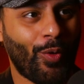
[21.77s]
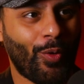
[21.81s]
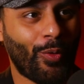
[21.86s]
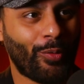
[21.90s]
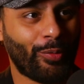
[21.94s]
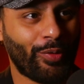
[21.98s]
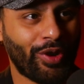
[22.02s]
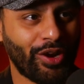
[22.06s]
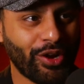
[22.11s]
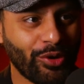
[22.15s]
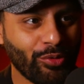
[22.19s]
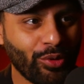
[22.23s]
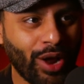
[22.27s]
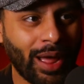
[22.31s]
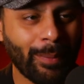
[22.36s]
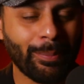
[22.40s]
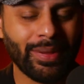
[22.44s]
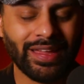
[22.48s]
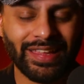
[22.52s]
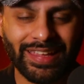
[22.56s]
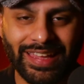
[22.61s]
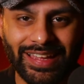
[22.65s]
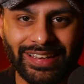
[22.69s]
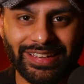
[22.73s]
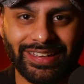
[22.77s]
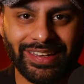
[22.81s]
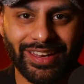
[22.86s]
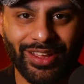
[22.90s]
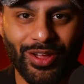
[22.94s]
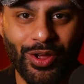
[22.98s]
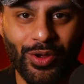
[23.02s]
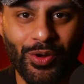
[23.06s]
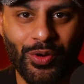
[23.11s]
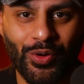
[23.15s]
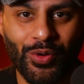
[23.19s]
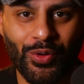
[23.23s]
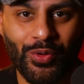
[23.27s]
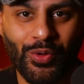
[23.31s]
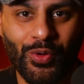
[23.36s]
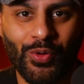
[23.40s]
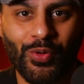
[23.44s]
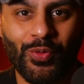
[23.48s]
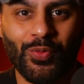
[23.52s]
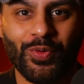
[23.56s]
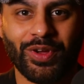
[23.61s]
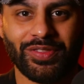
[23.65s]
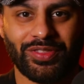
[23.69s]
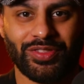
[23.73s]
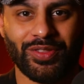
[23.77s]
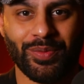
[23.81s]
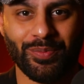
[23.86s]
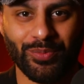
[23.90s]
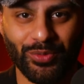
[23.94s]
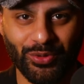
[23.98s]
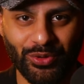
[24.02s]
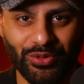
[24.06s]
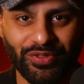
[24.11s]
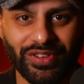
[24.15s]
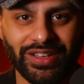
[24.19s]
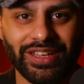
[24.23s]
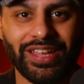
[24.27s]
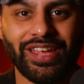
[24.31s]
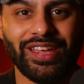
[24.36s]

Where do I begin with the movie